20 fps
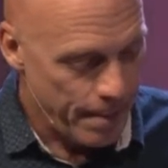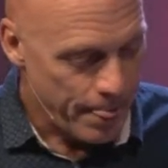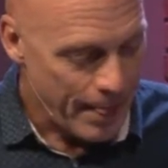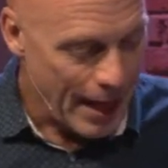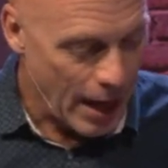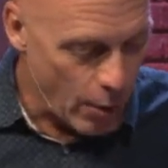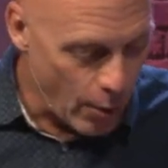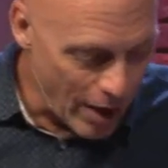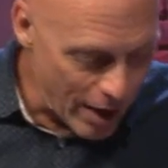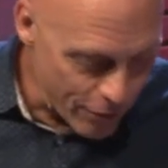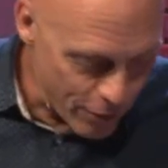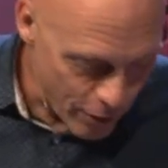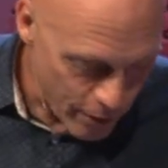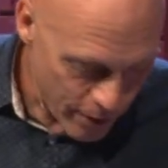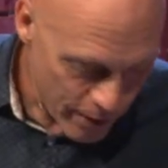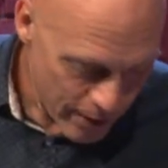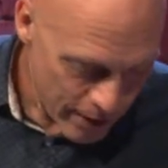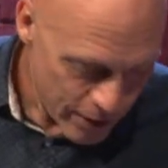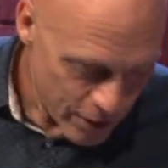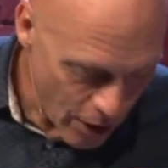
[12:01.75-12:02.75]
However,
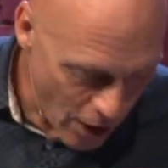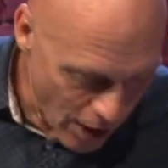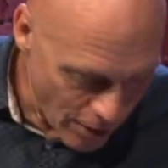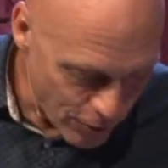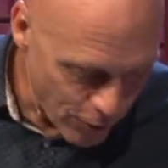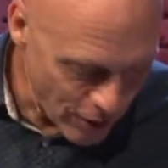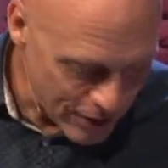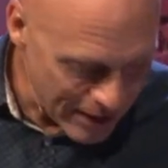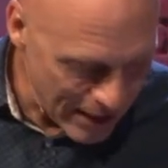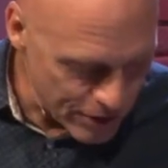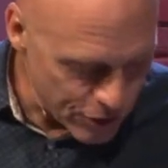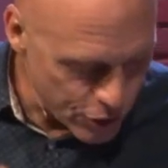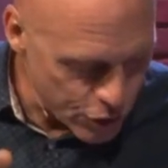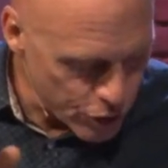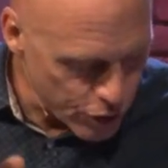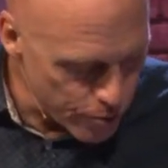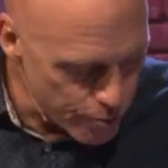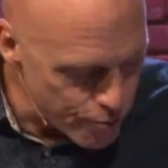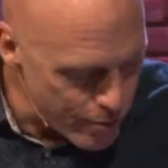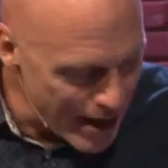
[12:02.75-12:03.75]
conflict has a
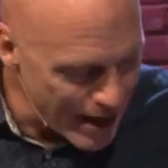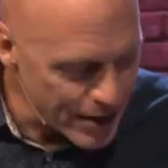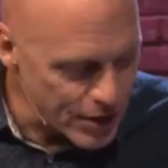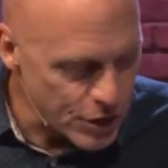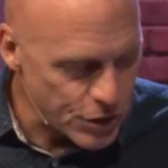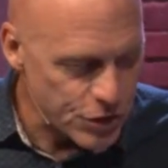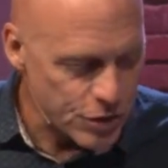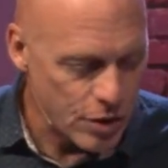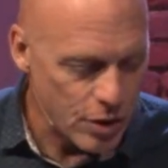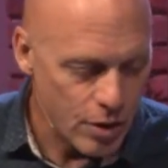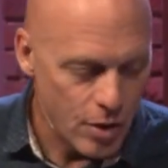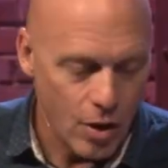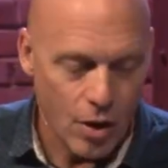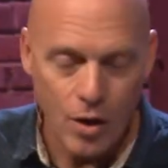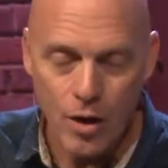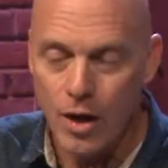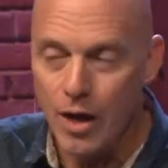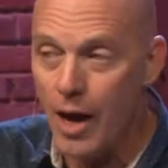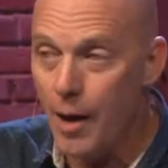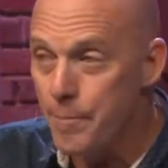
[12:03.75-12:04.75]
tremendous
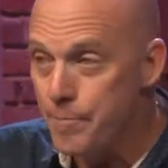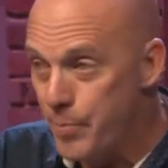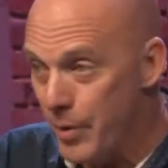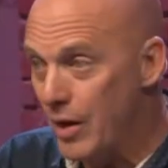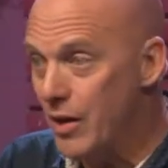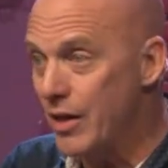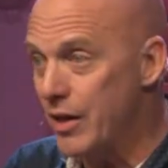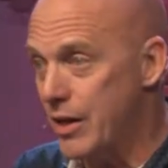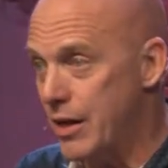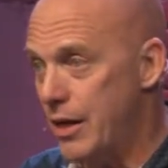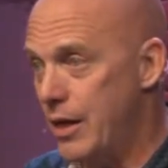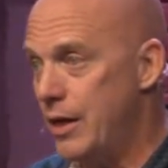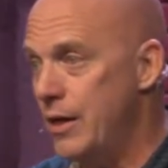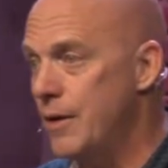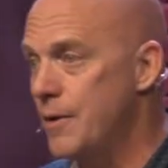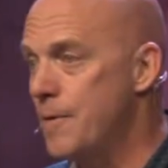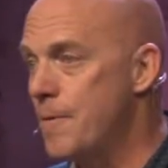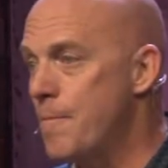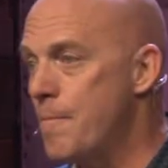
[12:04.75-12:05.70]
ability